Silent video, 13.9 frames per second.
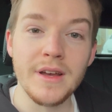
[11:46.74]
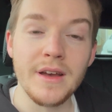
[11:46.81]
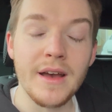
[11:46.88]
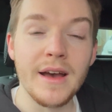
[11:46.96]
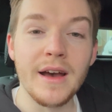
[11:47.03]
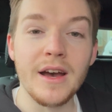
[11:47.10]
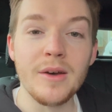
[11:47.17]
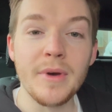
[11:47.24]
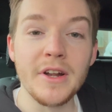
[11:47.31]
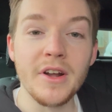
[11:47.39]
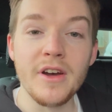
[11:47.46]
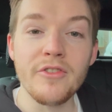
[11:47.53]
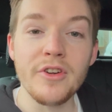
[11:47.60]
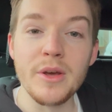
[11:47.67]
And
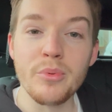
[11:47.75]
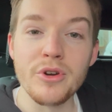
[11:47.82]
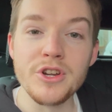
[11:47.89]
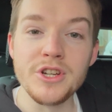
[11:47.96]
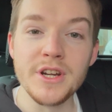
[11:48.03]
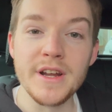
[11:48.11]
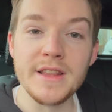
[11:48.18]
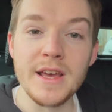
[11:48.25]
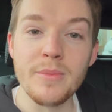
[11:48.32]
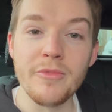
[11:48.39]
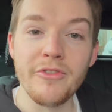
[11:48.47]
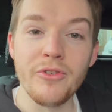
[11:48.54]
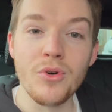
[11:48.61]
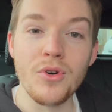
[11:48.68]
I really appreciate
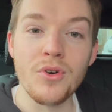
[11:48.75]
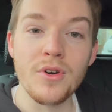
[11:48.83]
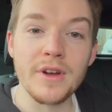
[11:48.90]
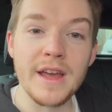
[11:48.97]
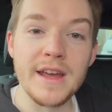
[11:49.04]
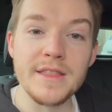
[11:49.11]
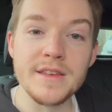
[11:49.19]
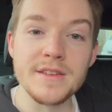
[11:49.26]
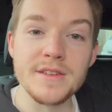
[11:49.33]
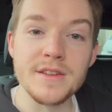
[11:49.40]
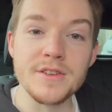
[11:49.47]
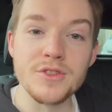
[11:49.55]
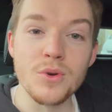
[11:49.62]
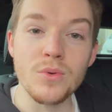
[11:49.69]
them for getting this
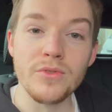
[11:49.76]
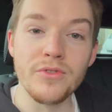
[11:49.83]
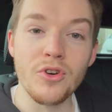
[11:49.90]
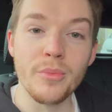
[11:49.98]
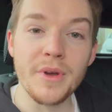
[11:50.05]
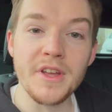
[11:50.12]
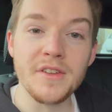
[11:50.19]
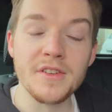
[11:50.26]
installed for me.